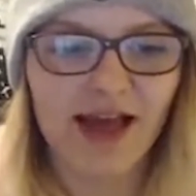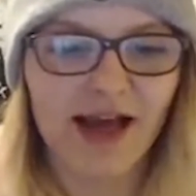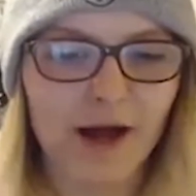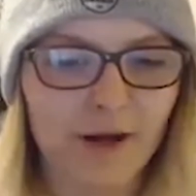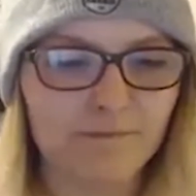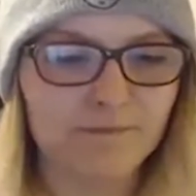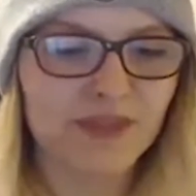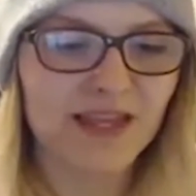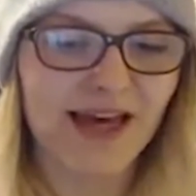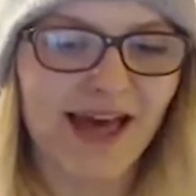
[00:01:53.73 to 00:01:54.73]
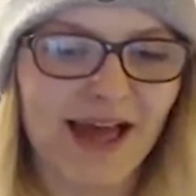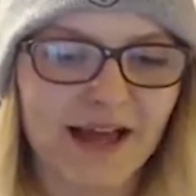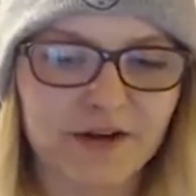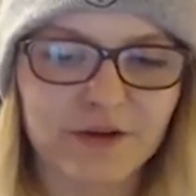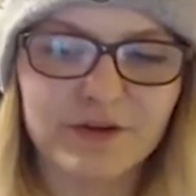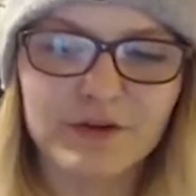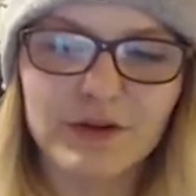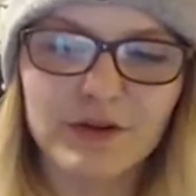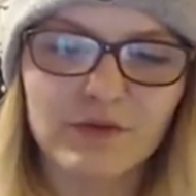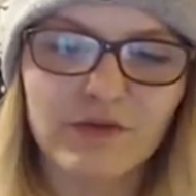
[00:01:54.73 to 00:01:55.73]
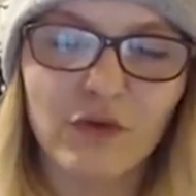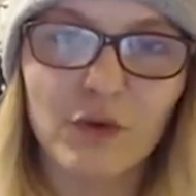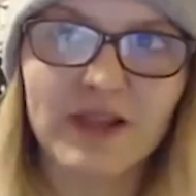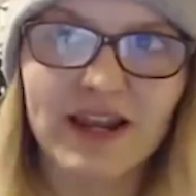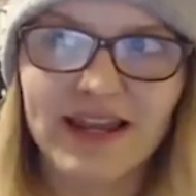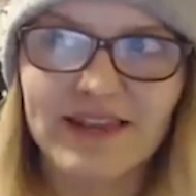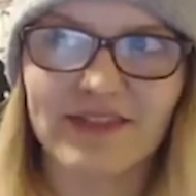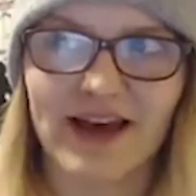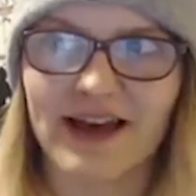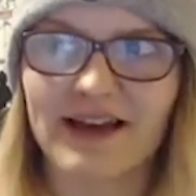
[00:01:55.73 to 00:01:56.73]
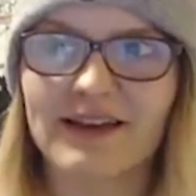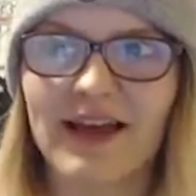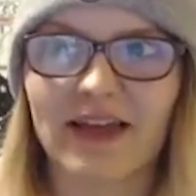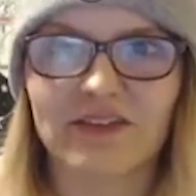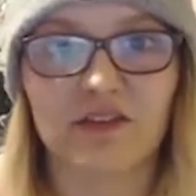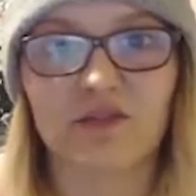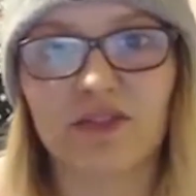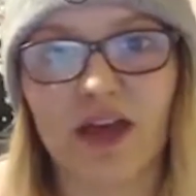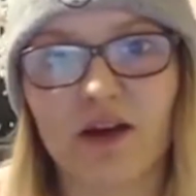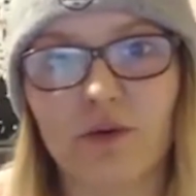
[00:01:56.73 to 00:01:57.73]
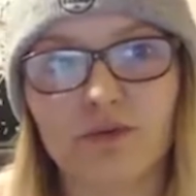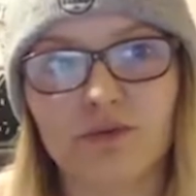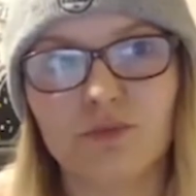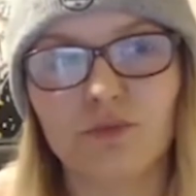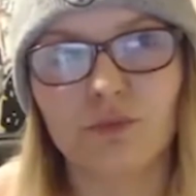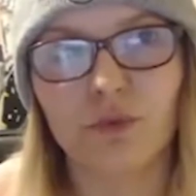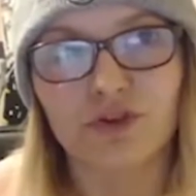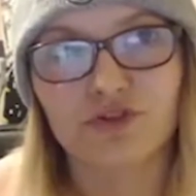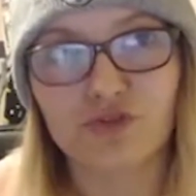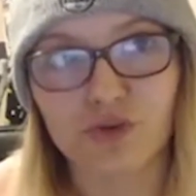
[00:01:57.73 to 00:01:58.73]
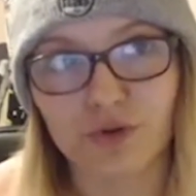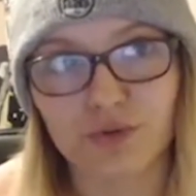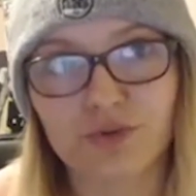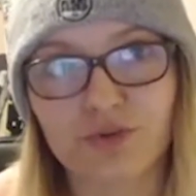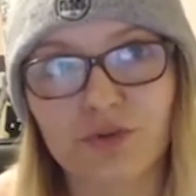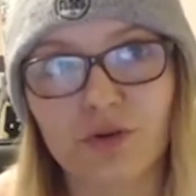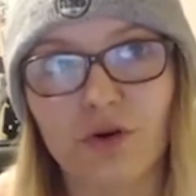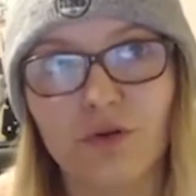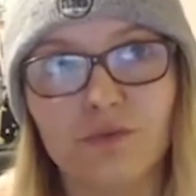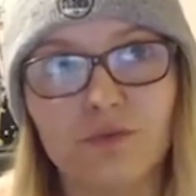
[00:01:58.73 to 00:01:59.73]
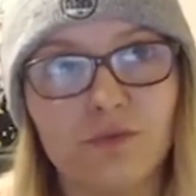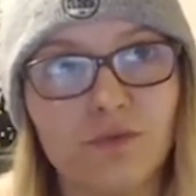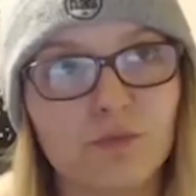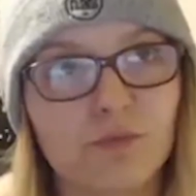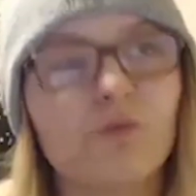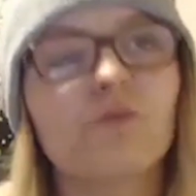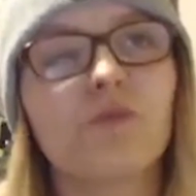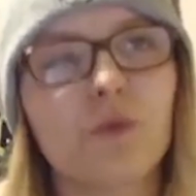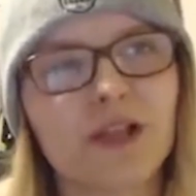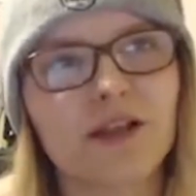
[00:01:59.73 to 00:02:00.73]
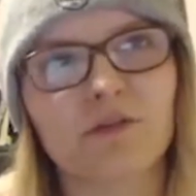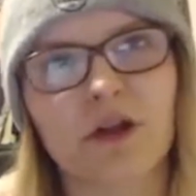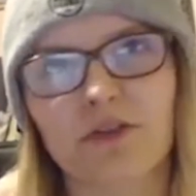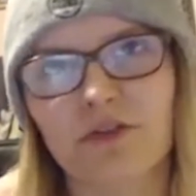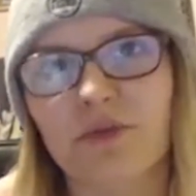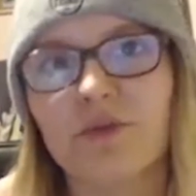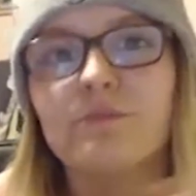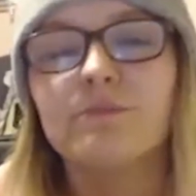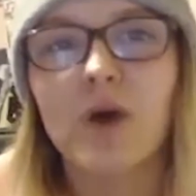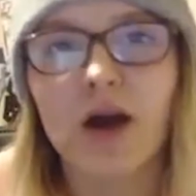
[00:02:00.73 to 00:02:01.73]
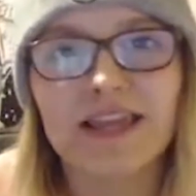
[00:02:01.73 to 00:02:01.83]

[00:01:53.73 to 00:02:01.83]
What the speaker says: and formulate that as if that were the truth, formulate rather that my